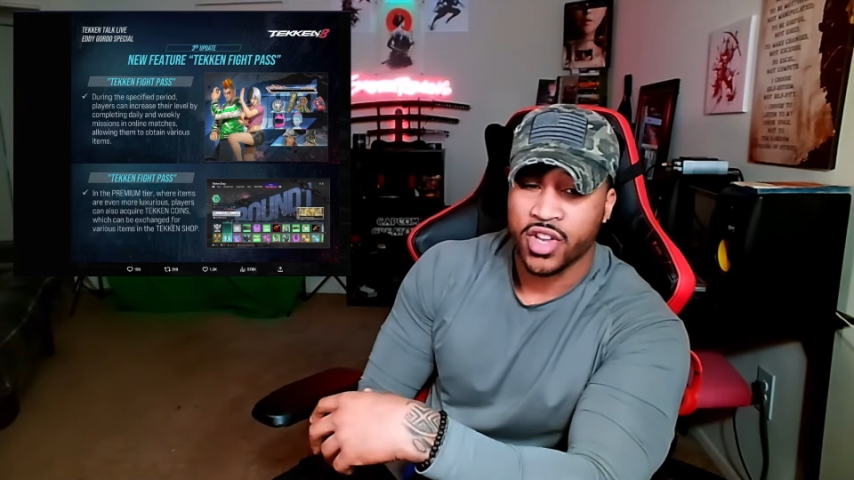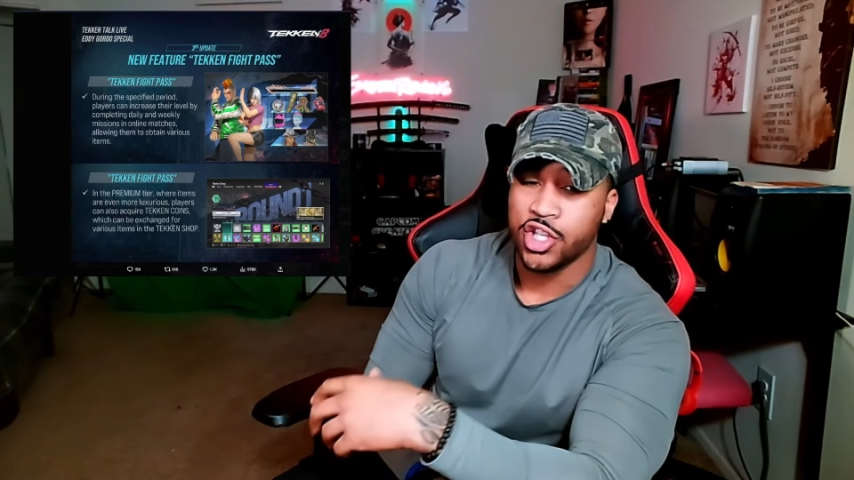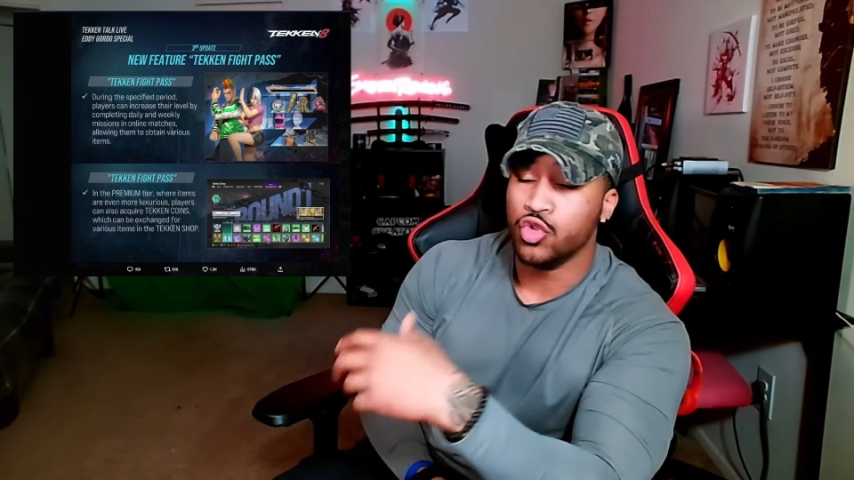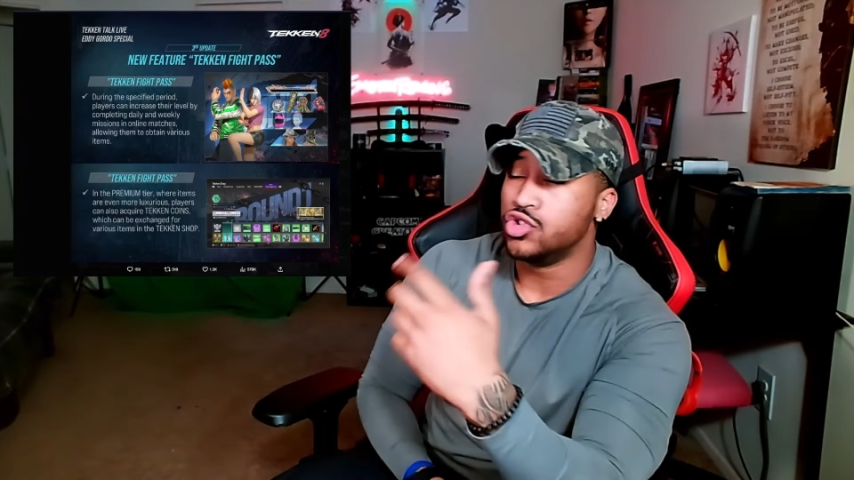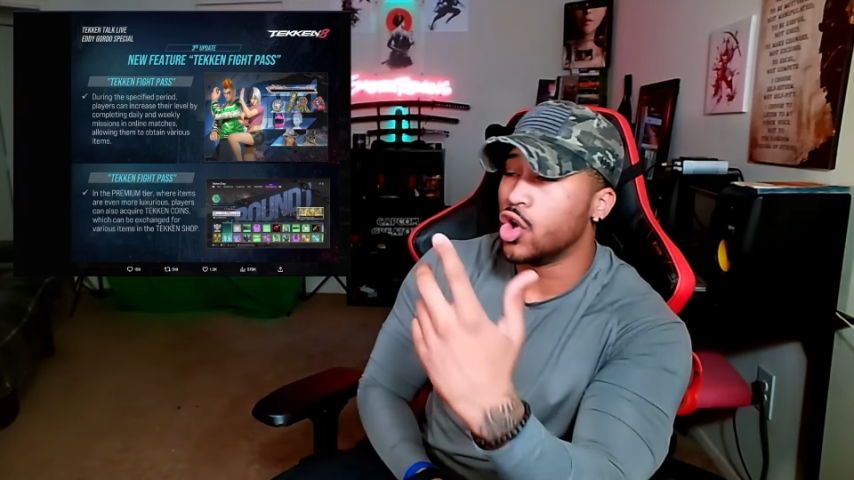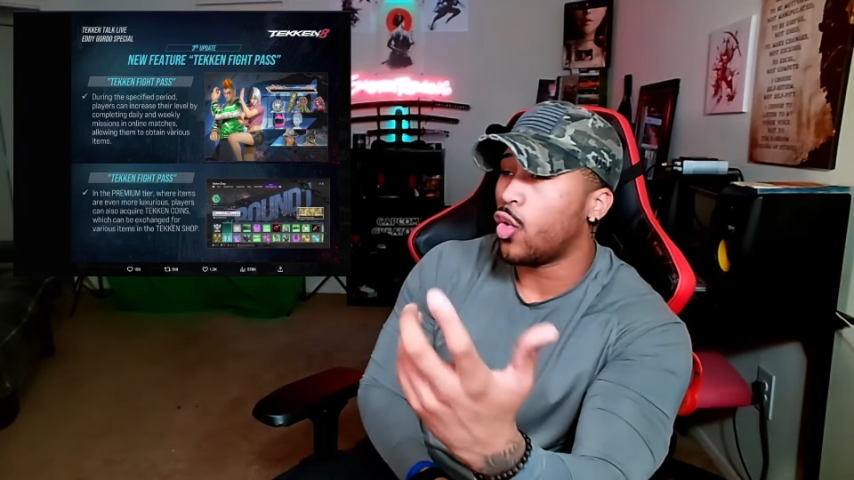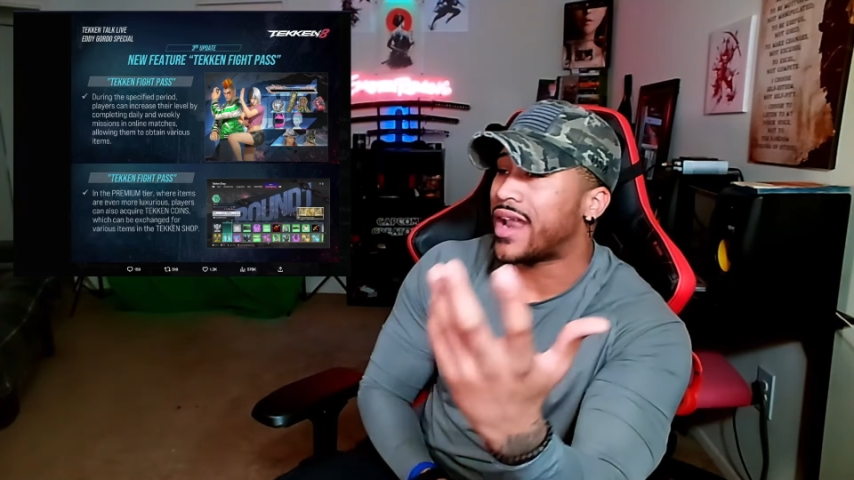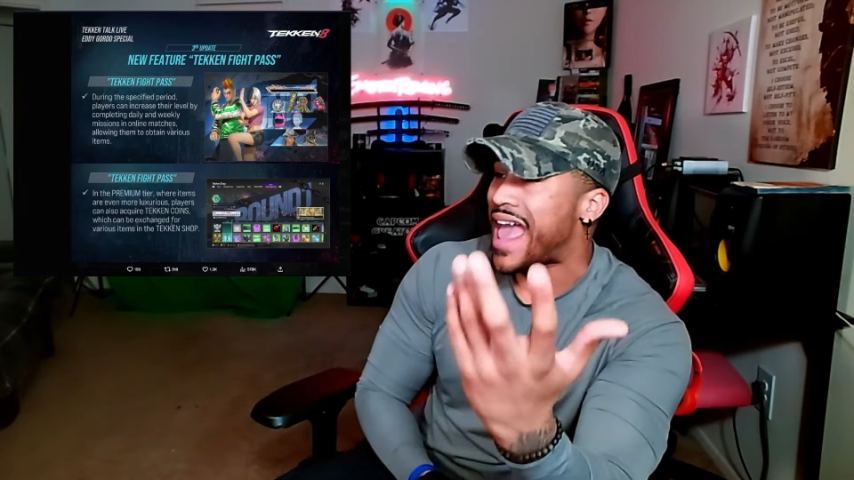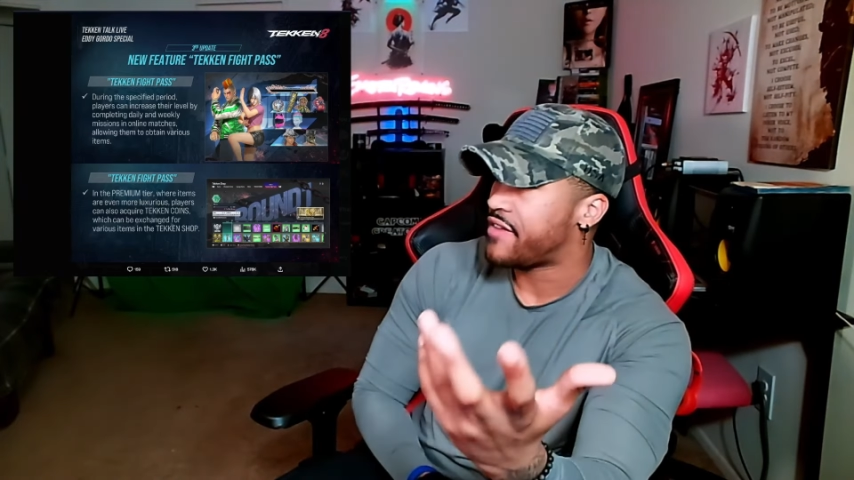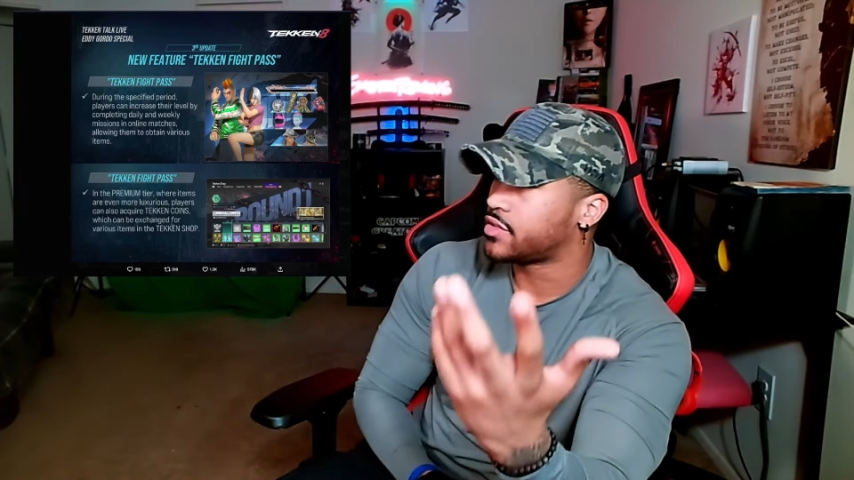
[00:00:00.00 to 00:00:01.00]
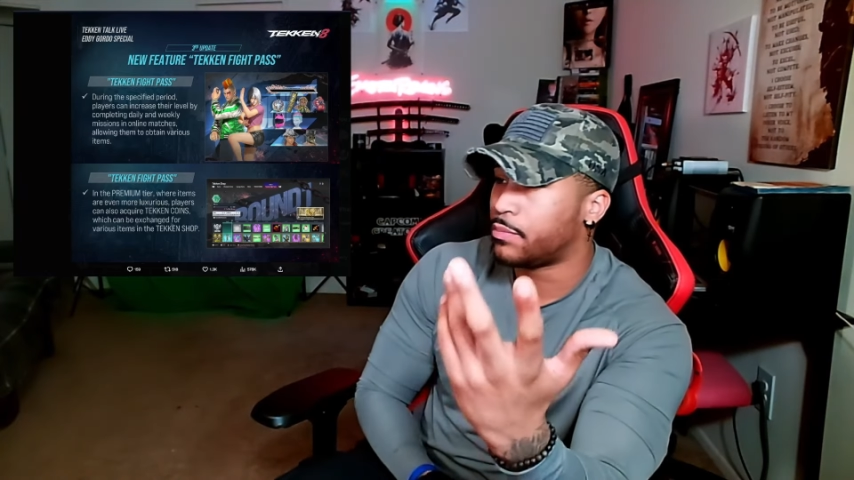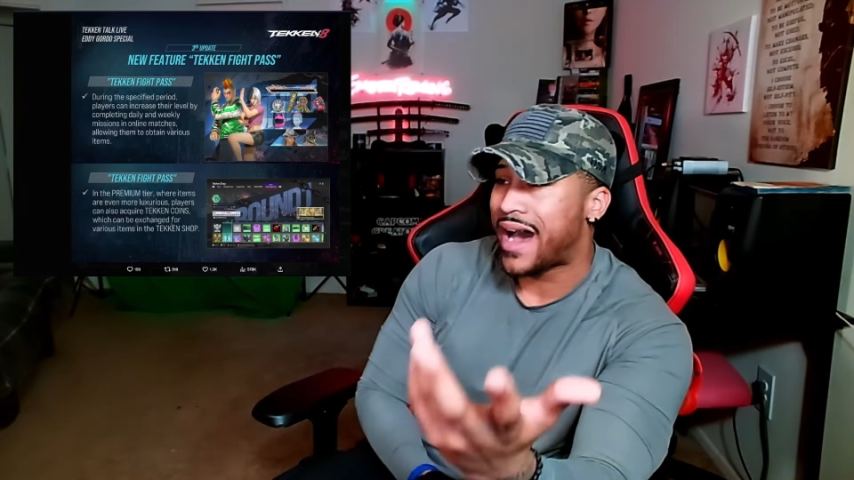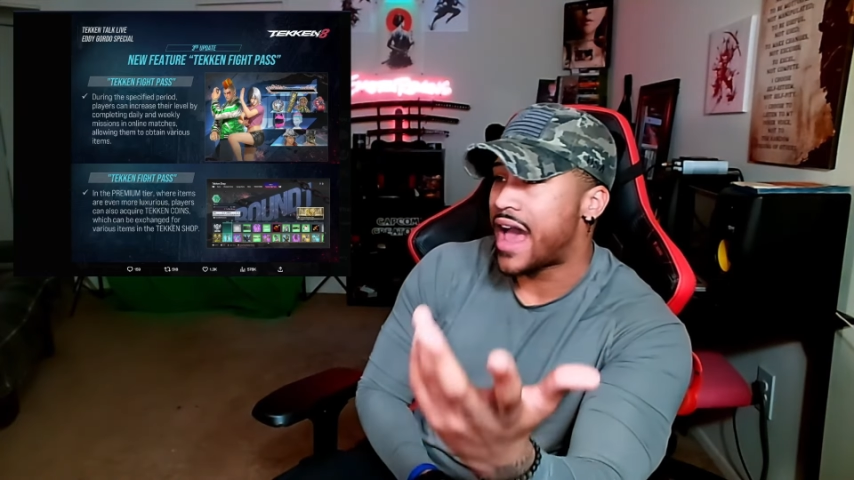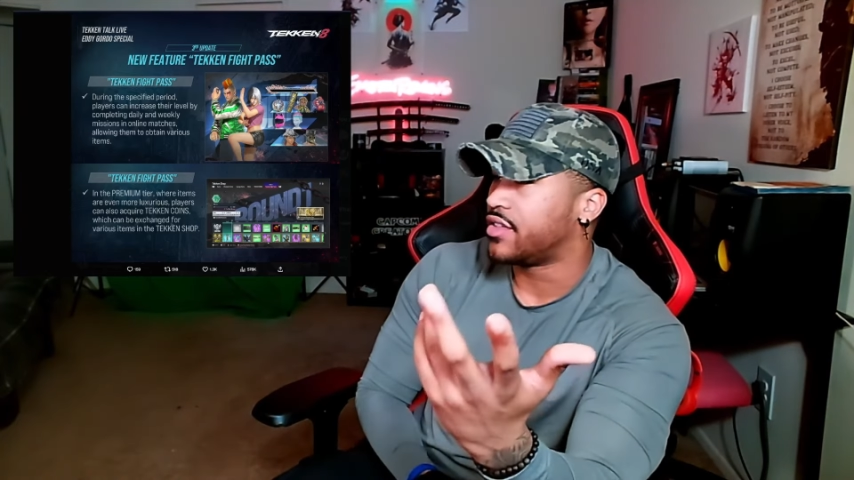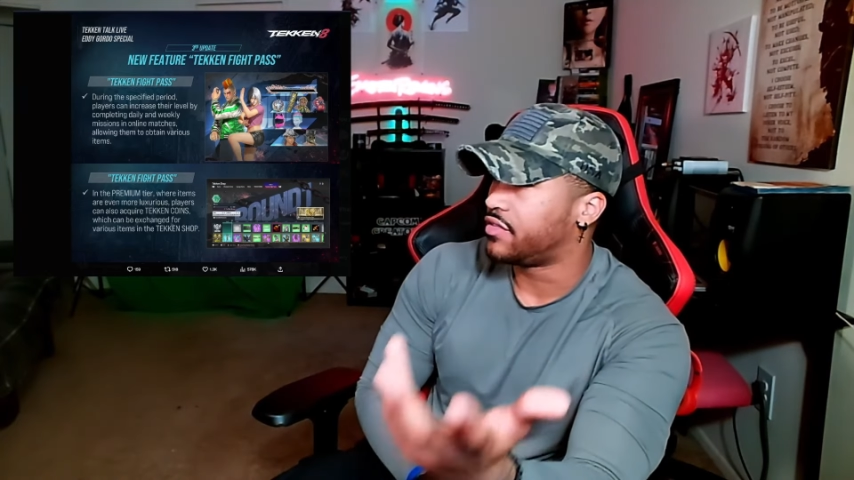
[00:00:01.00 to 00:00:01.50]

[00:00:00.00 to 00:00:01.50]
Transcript: You don't have to buy the